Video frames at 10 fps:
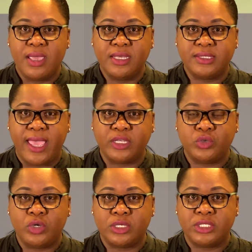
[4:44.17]
is asked
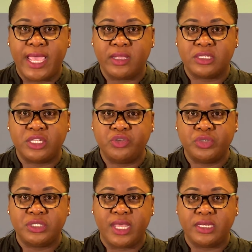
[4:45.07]
to contact the Central
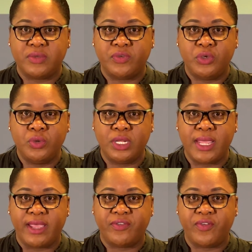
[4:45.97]
Detective Unit
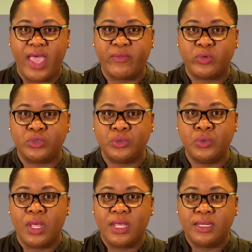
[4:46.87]
at
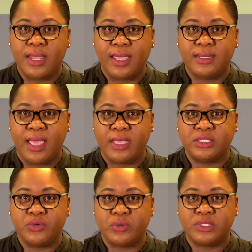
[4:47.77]

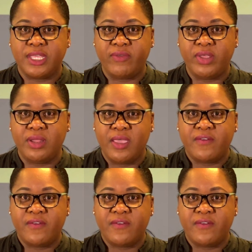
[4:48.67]
502-9907,